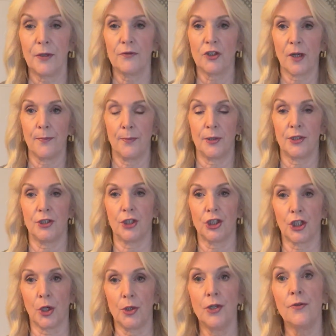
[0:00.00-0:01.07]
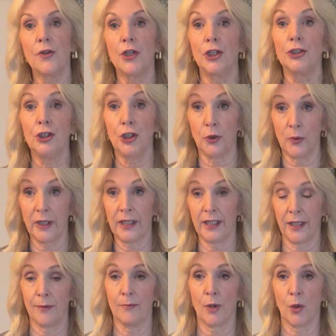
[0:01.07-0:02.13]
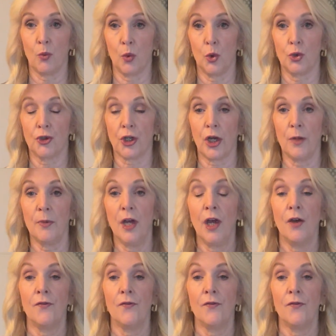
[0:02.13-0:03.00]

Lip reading: of jumpers to show you that are new in my wardrobe.